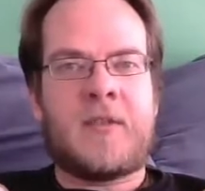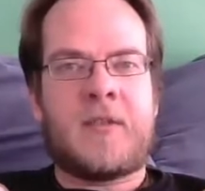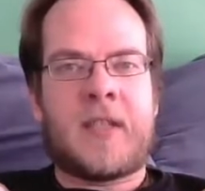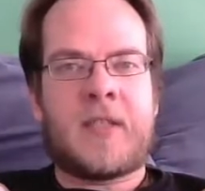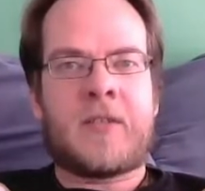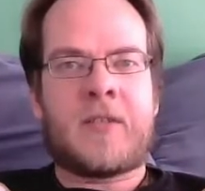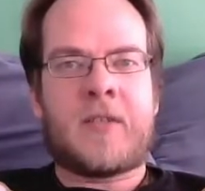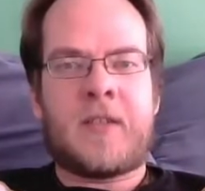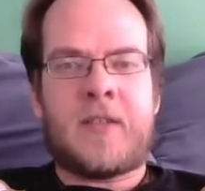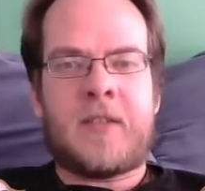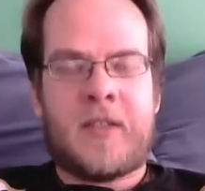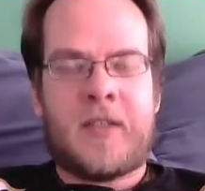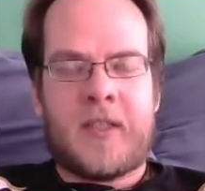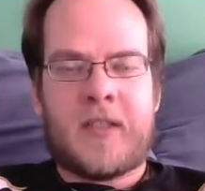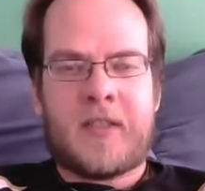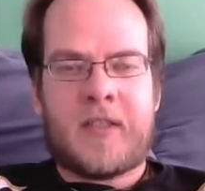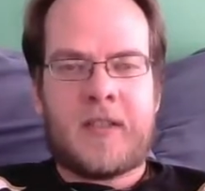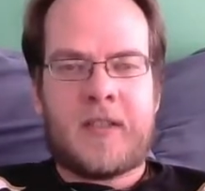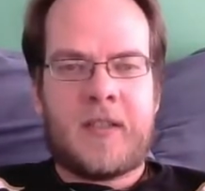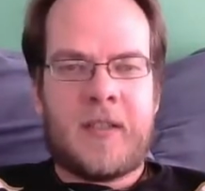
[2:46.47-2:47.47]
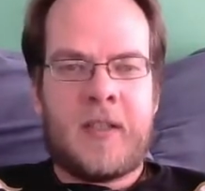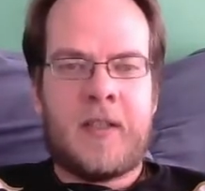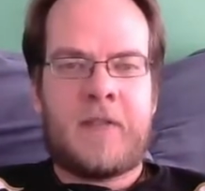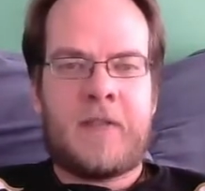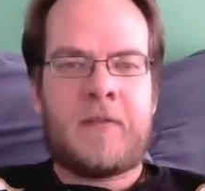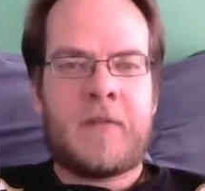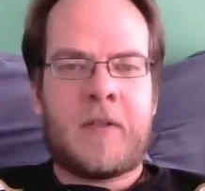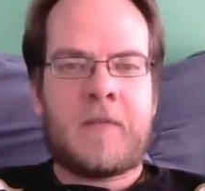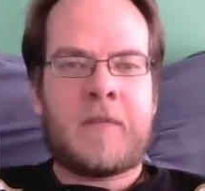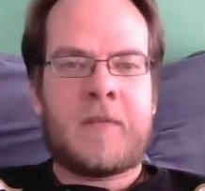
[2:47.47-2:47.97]
I could not live
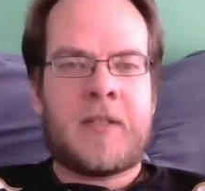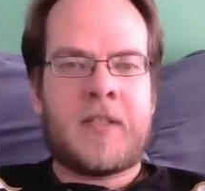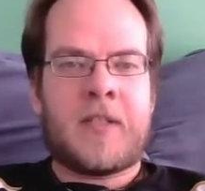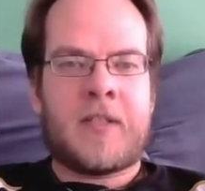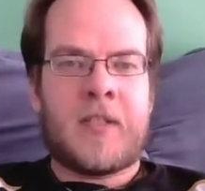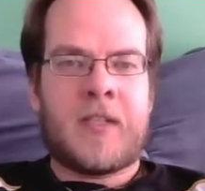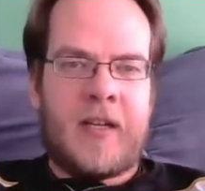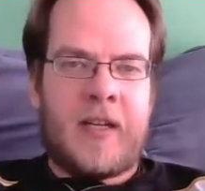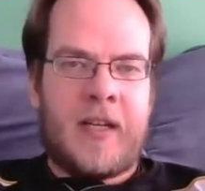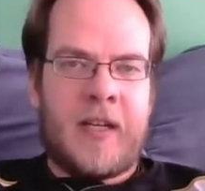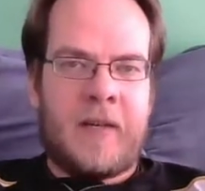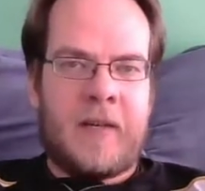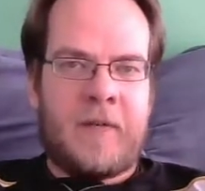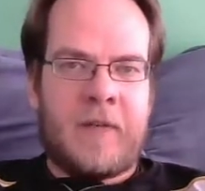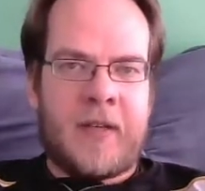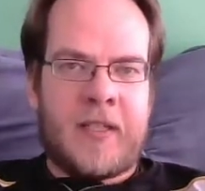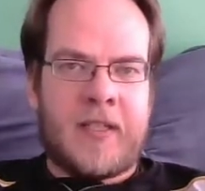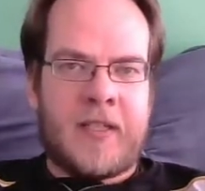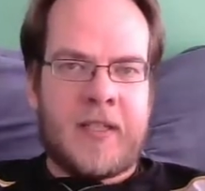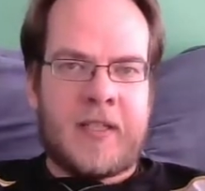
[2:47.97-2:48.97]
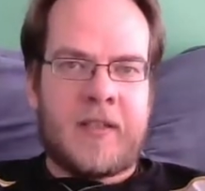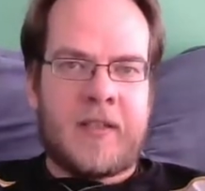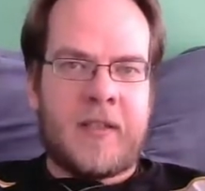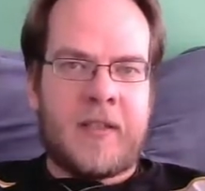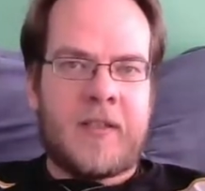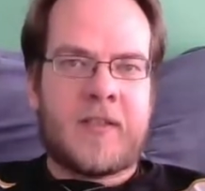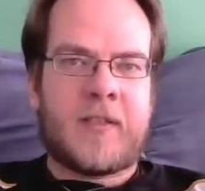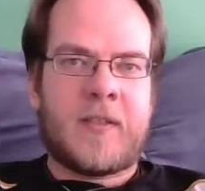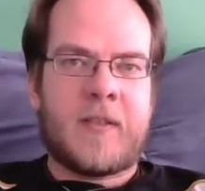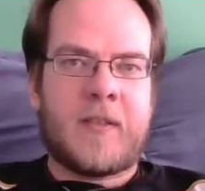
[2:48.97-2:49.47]
with myself if I did
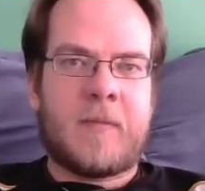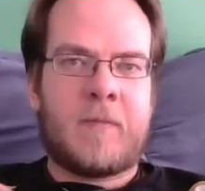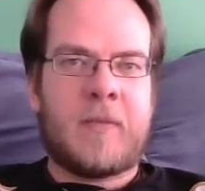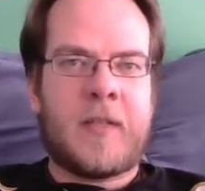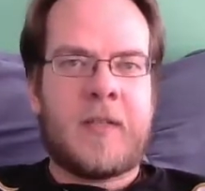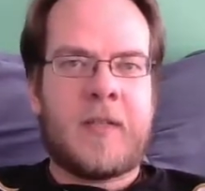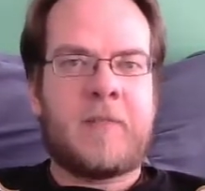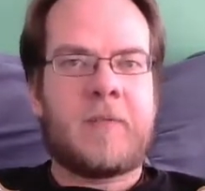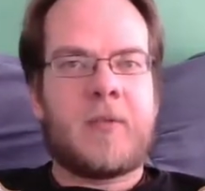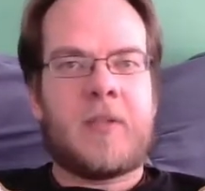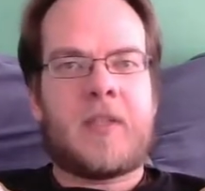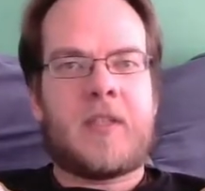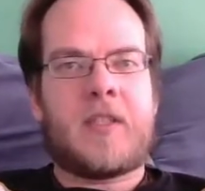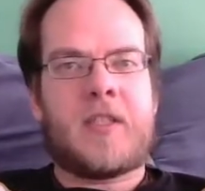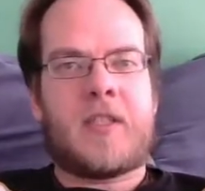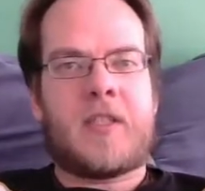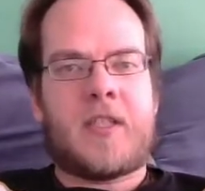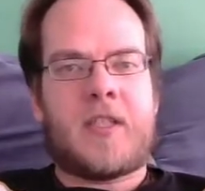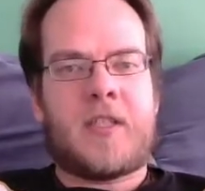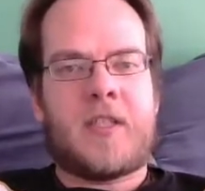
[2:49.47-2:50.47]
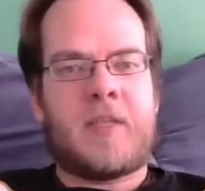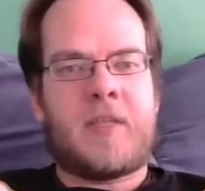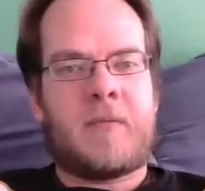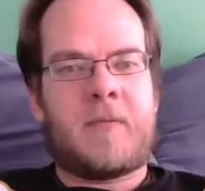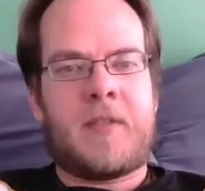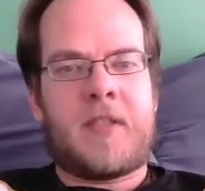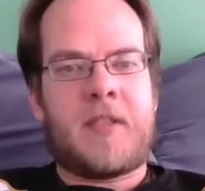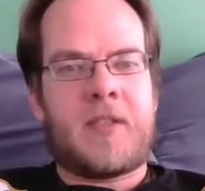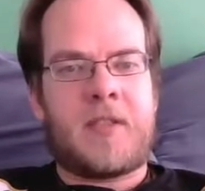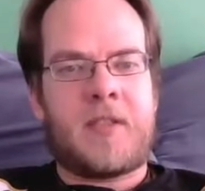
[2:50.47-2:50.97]
not play Bully Scholarship
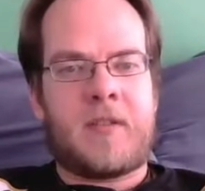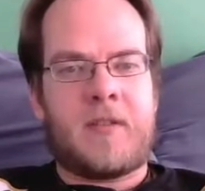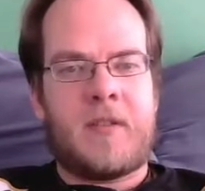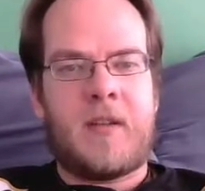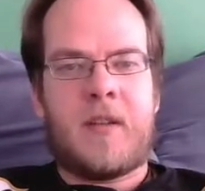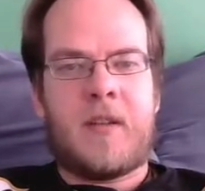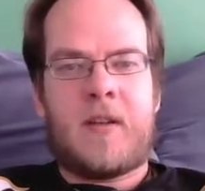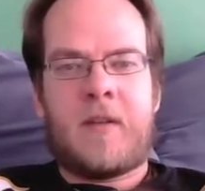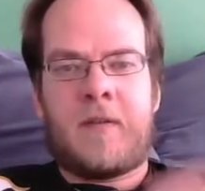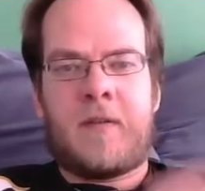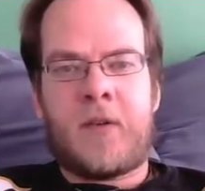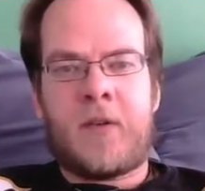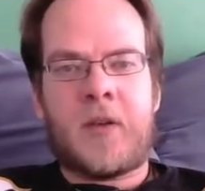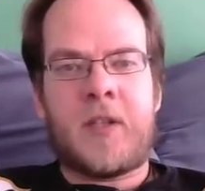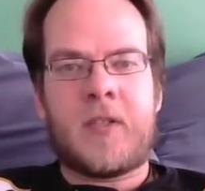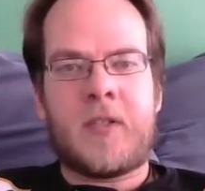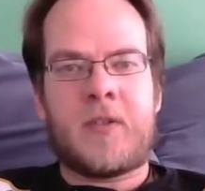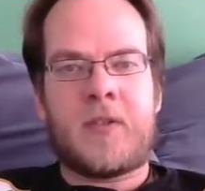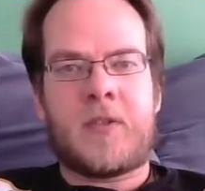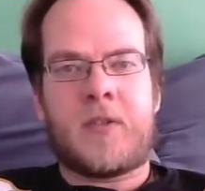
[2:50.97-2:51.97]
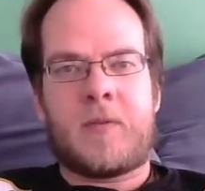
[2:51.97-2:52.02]
Edition for YouTube.